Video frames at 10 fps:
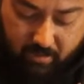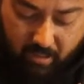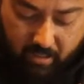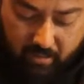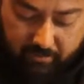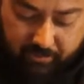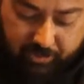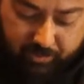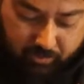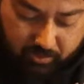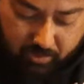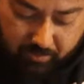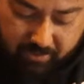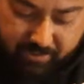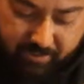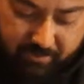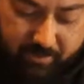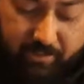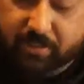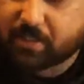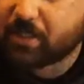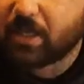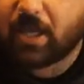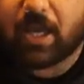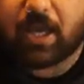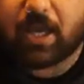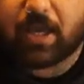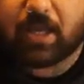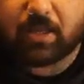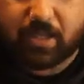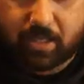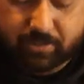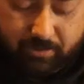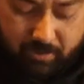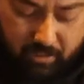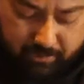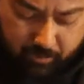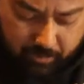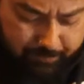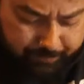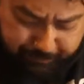the short comic series the last Ronin,